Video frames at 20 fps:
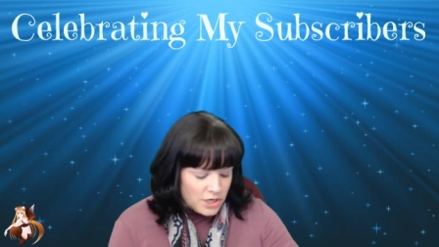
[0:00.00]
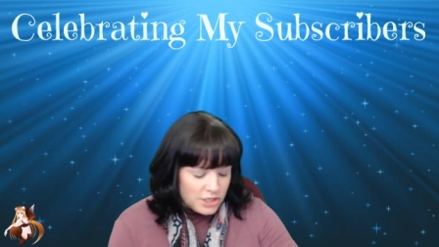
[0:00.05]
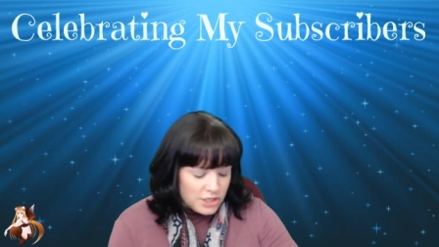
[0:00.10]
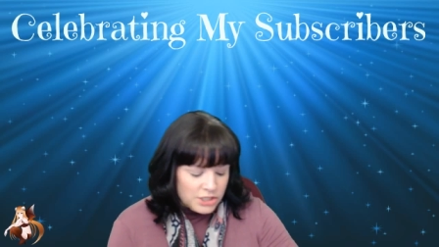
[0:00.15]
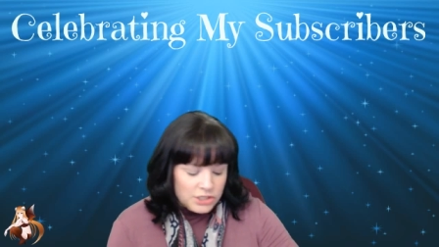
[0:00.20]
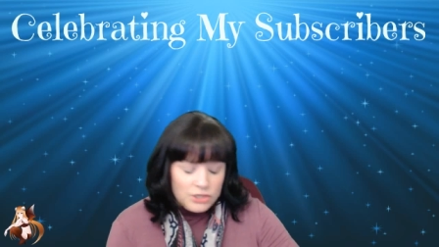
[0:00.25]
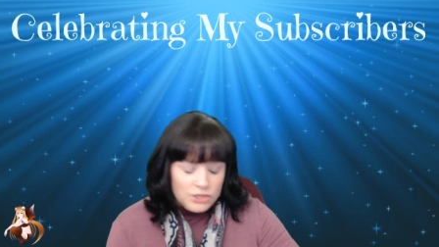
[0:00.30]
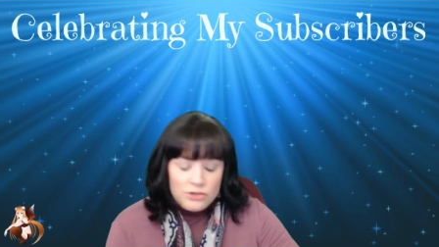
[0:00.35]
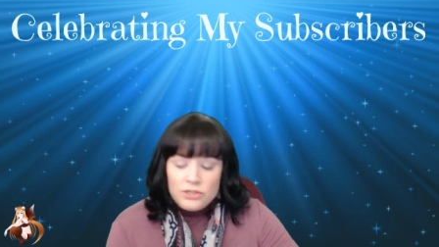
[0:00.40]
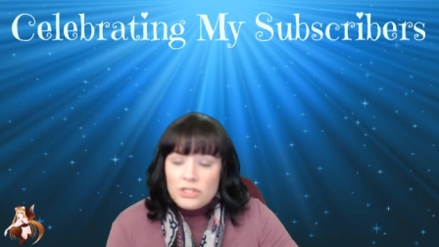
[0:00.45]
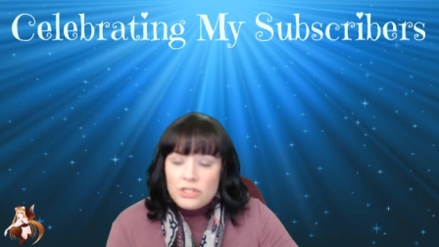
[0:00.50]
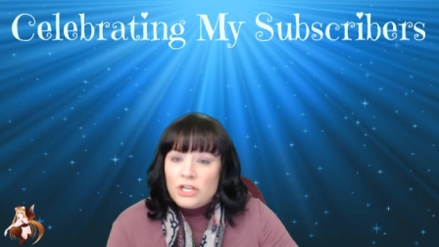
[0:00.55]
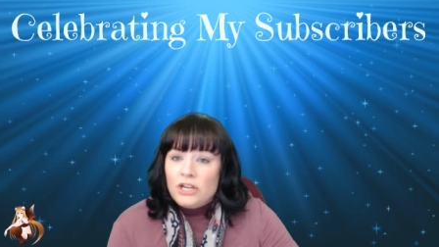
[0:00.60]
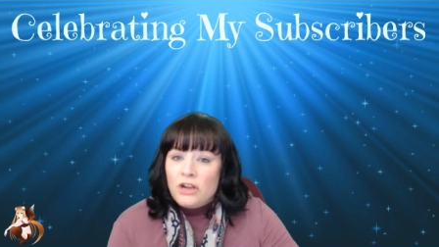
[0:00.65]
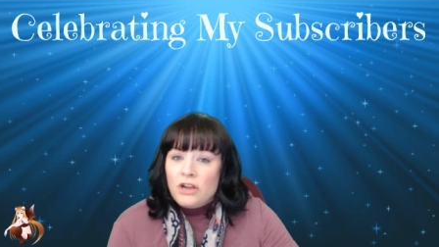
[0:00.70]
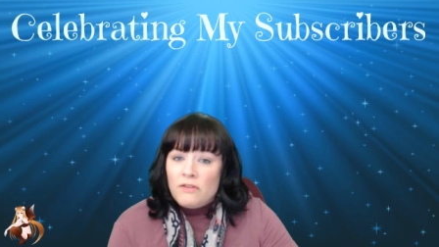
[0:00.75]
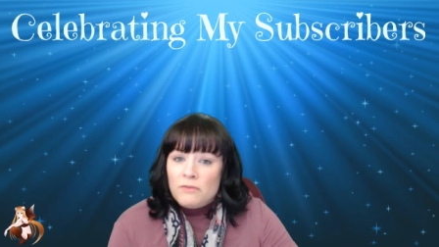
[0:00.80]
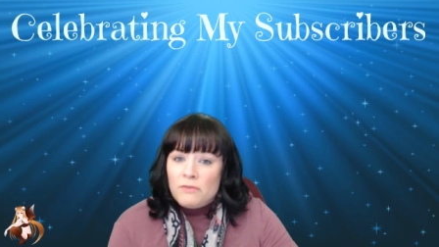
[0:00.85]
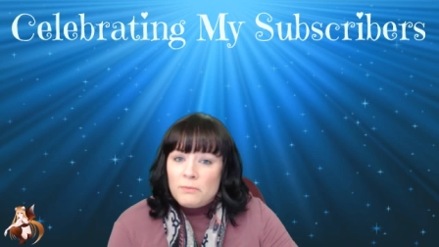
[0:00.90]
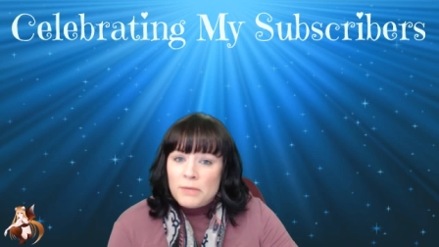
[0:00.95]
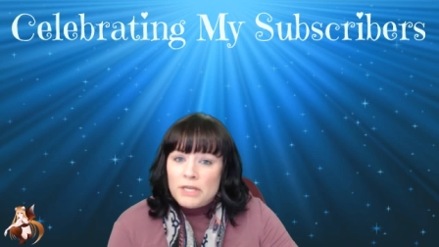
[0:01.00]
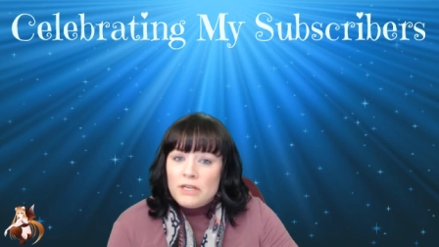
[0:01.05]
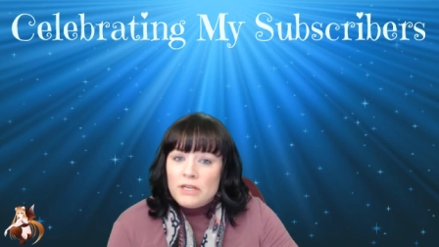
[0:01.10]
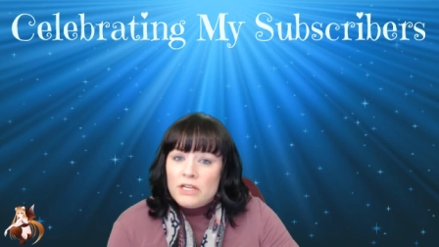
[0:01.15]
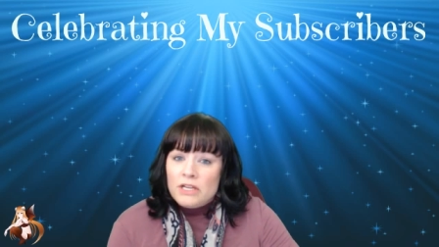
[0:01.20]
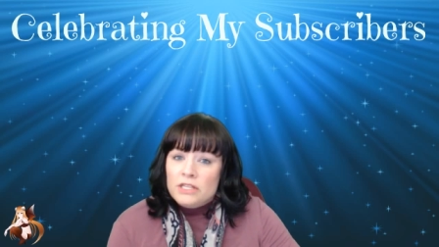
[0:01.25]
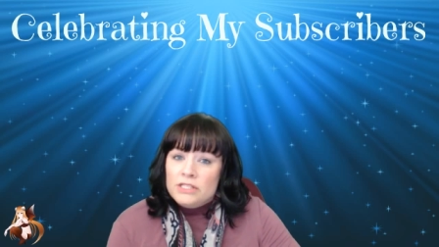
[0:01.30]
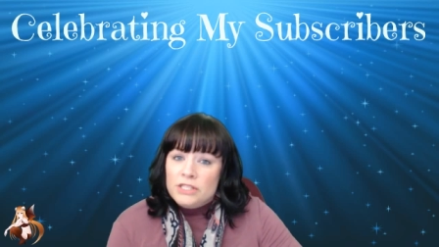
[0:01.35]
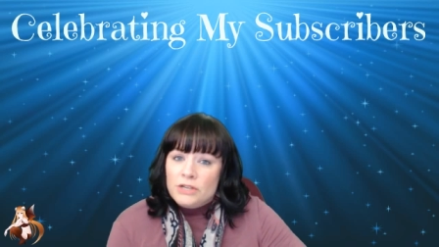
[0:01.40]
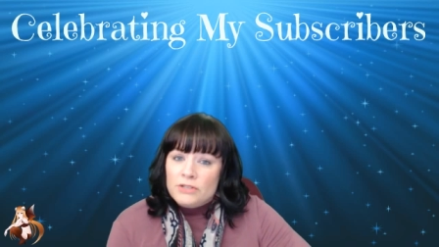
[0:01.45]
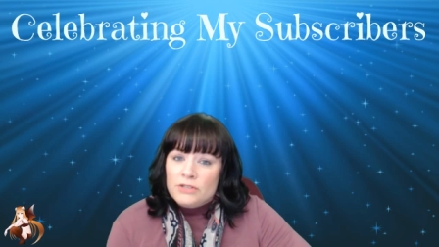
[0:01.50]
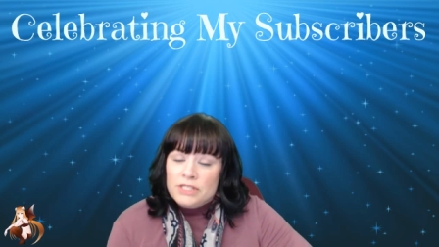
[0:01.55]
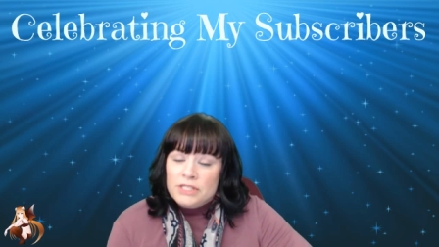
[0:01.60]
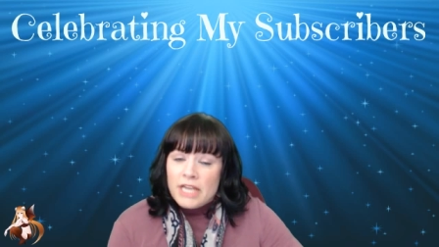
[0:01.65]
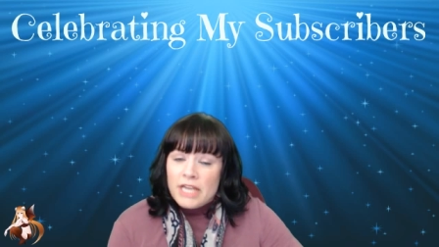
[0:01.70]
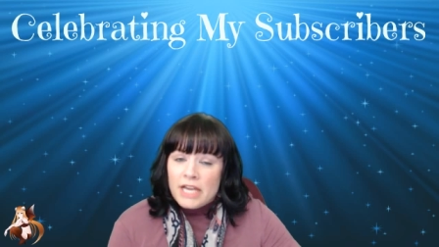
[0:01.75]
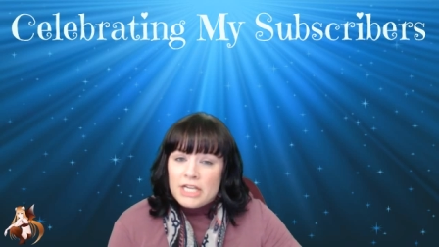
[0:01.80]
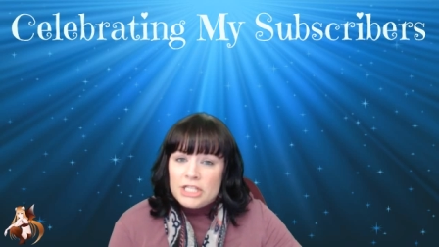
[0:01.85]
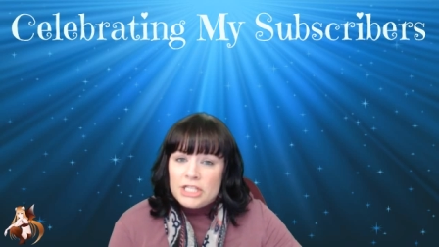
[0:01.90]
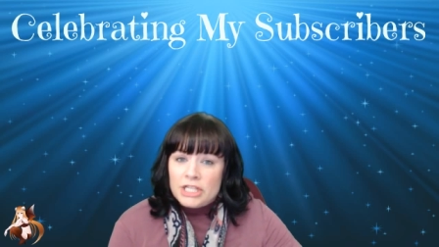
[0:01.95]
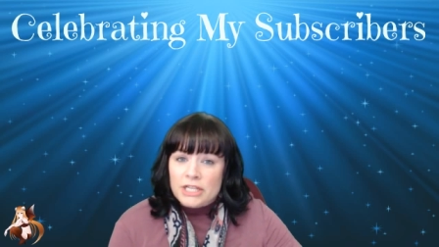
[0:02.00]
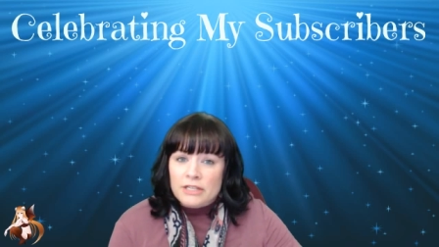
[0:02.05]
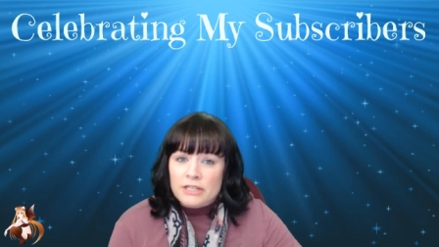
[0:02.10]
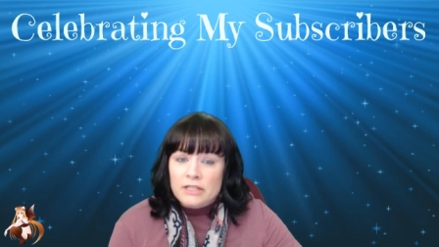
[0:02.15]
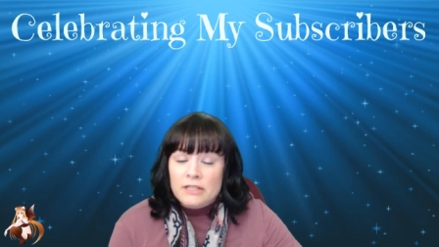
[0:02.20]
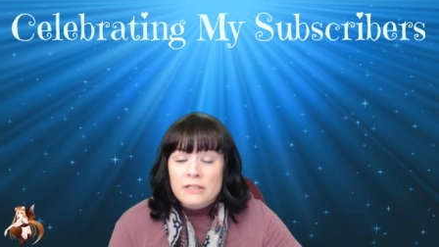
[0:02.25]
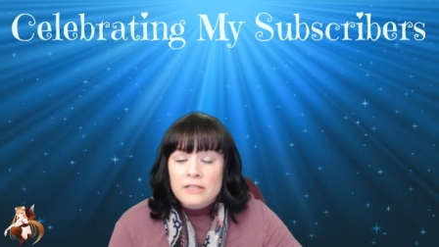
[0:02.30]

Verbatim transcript: Student Government Association.